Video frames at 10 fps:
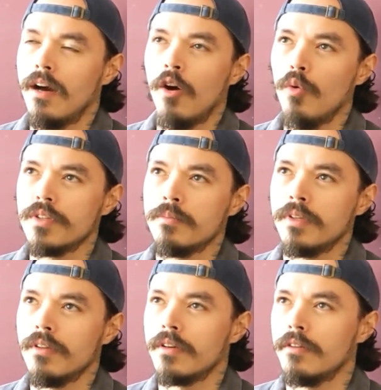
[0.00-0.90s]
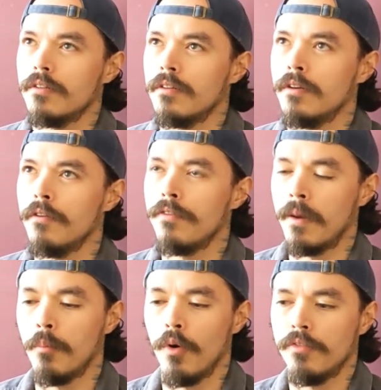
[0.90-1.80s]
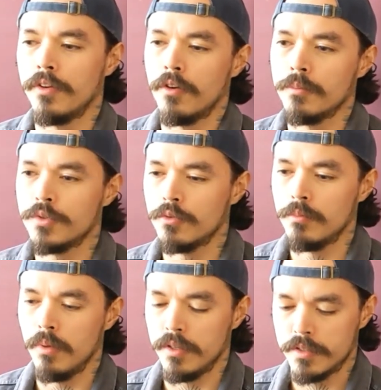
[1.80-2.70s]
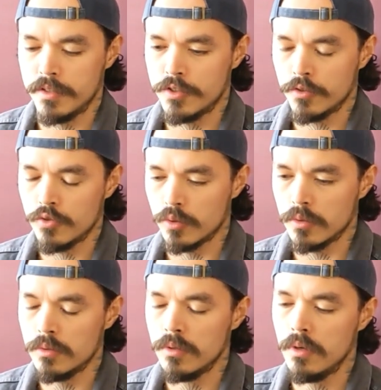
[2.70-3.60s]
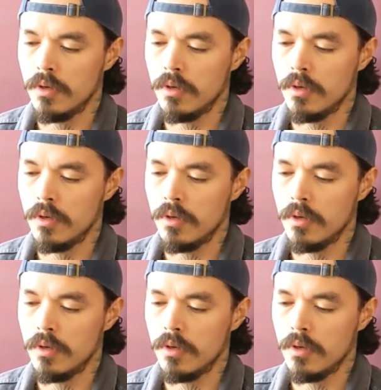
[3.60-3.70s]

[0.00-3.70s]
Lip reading: I've always been like a fanboy if it comes to PlayStation 2,